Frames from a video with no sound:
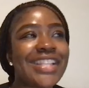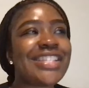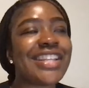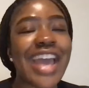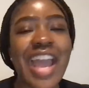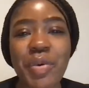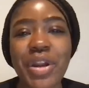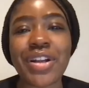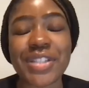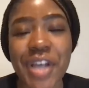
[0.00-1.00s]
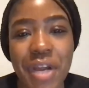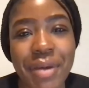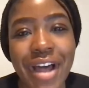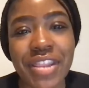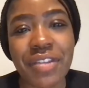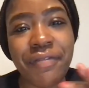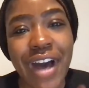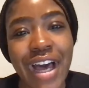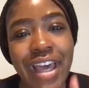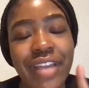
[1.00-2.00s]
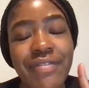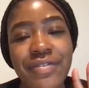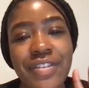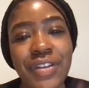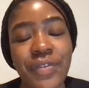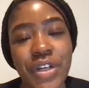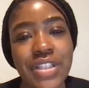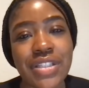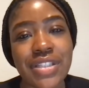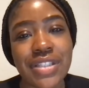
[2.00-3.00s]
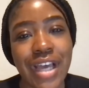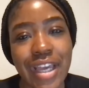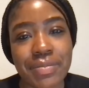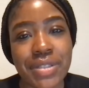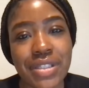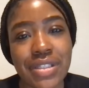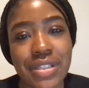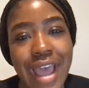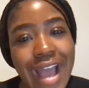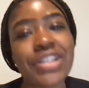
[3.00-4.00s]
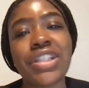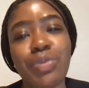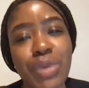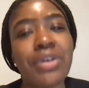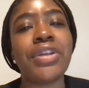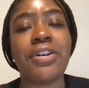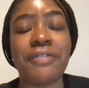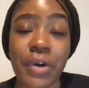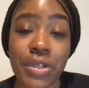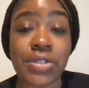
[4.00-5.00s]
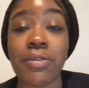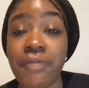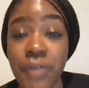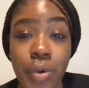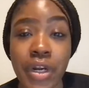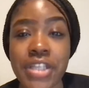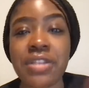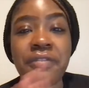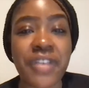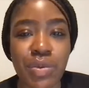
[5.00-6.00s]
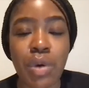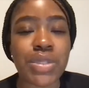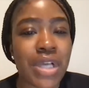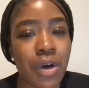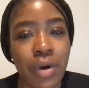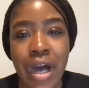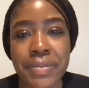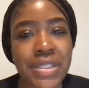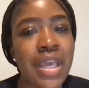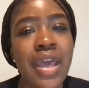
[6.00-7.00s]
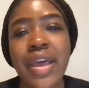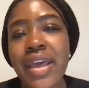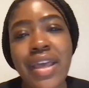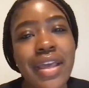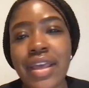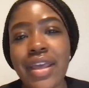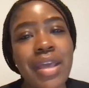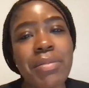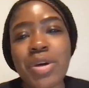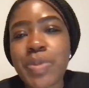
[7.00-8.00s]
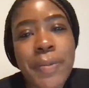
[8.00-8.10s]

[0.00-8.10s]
today we're going to talk about the five different types. Actually, we're only going to focus on four because the fifth one was co-ops. And most